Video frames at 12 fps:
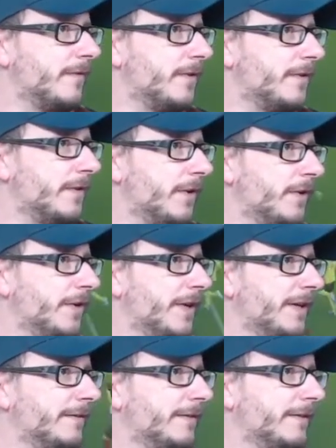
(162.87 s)
Go on
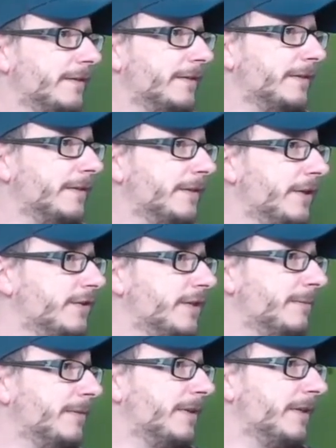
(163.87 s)
then. Use
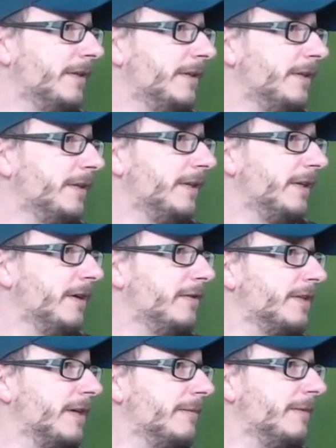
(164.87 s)
him.
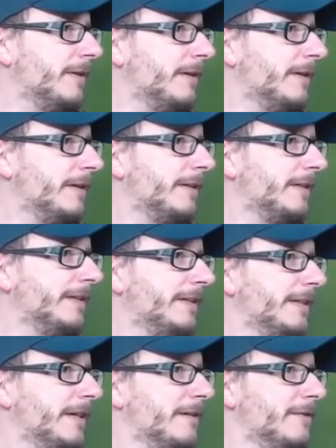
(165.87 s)
Use him.
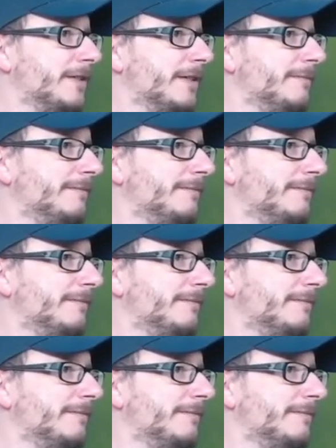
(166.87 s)
Use it!